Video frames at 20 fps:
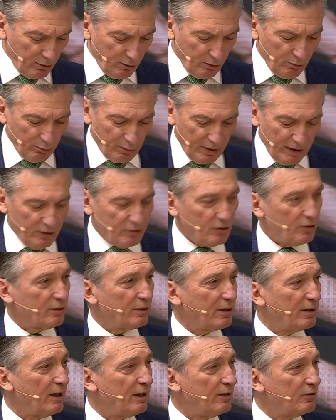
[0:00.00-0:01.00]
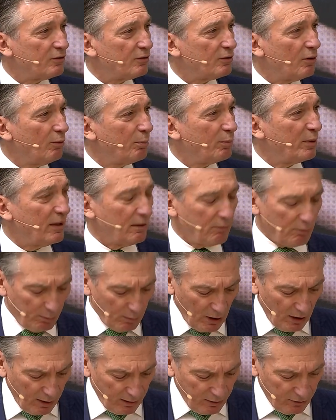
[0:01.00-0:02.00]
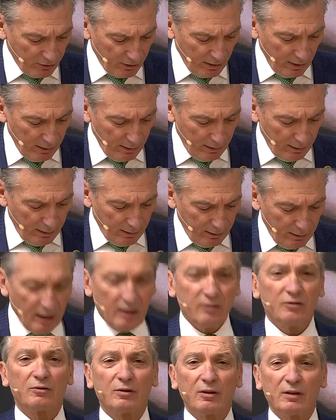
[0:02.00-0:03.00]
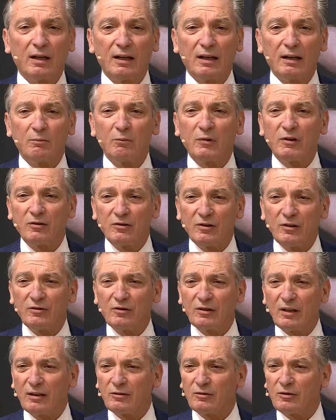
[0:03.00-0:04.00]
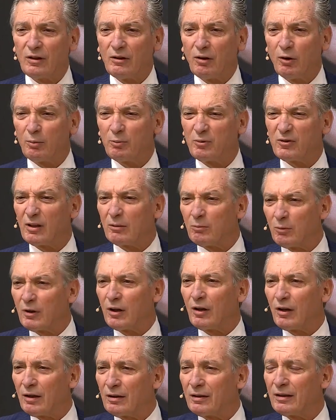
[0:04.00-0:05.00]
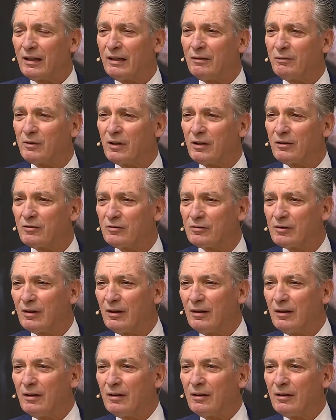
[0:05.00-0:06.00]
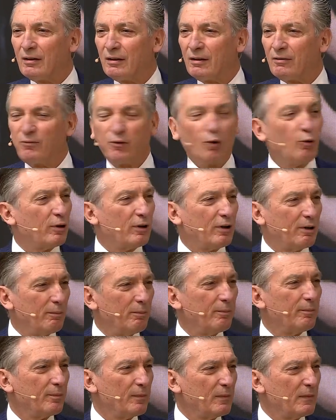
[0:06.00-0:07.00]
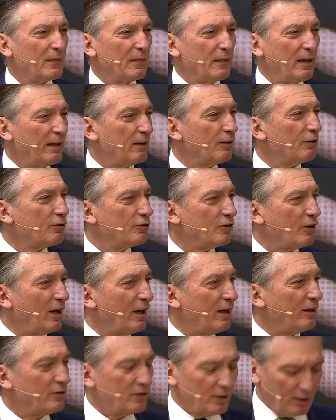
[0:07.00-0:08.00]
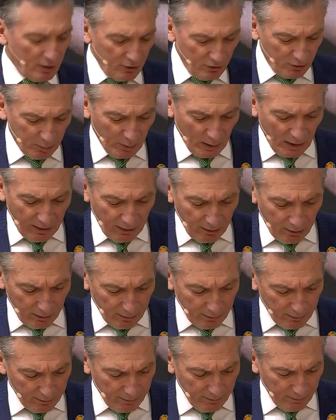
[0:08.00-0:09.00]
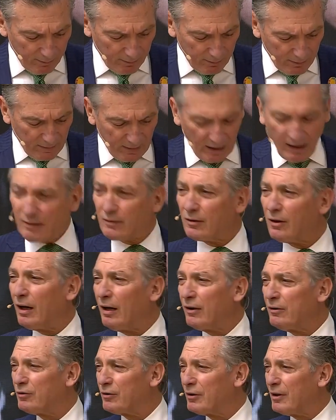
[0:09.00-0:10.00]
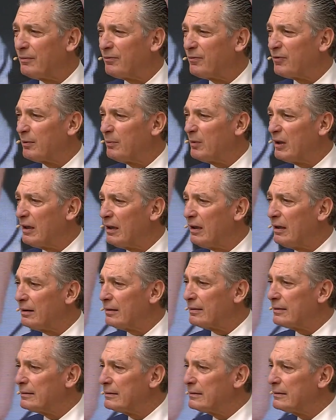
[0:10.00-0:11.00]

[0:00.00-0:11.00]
to Rachel Kyte's opening remarks yesterday, in which she said she hopes that we'll all leave this forum energized and inspired. And that conjured up for me a